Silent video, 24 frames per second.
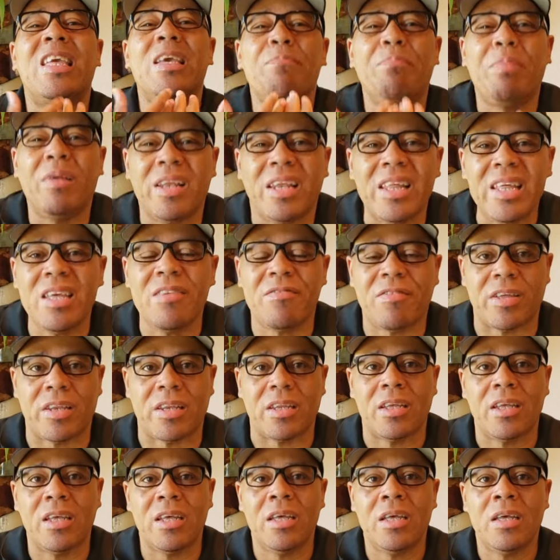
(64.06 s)
keep
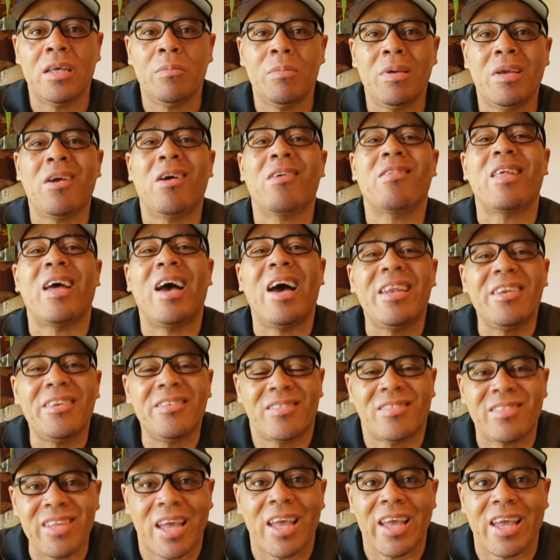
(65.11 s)
believing because I
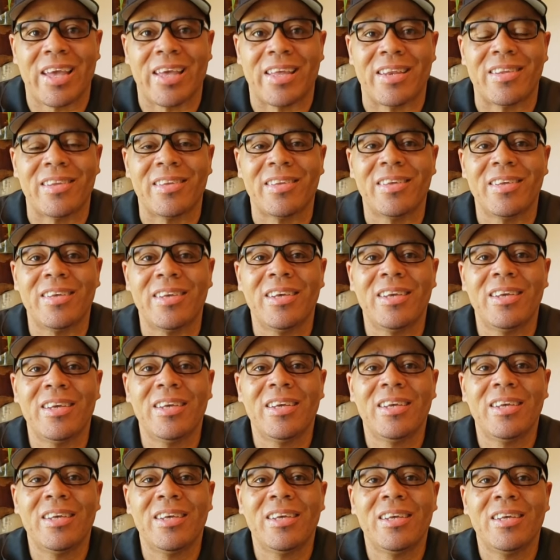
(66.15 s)

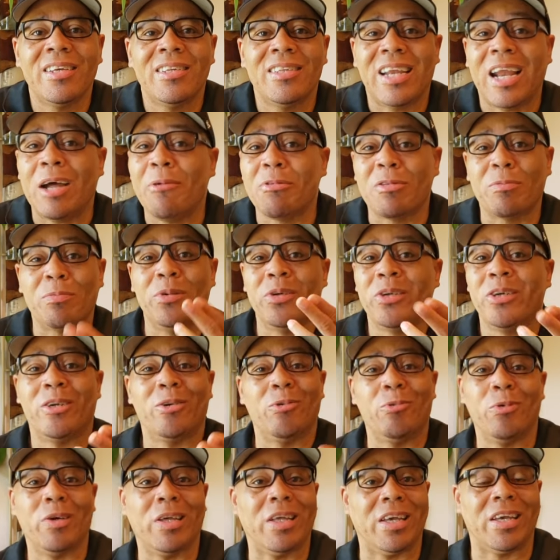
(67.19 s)
understand that I was put here
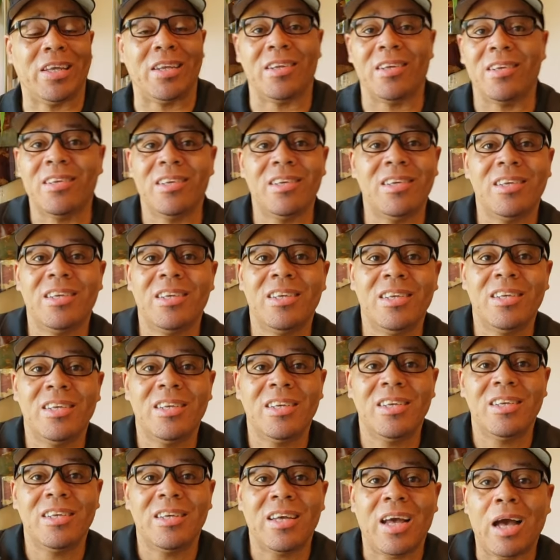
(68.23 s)
to
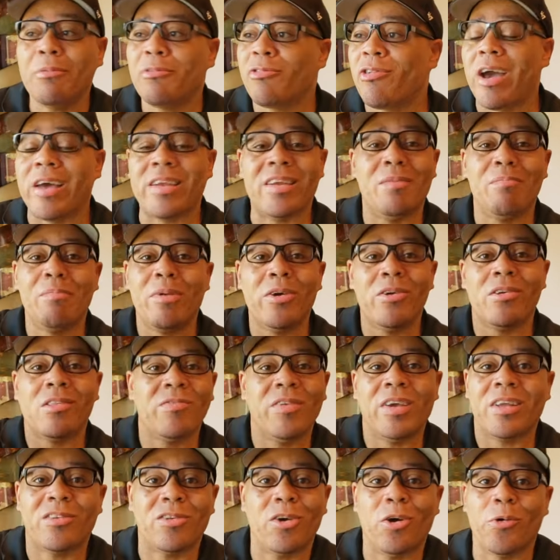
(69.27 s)
win. I'm trying to emerge
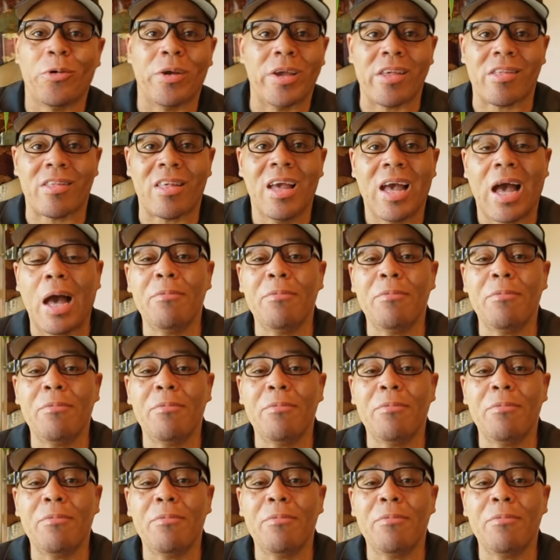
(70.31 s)
victorious.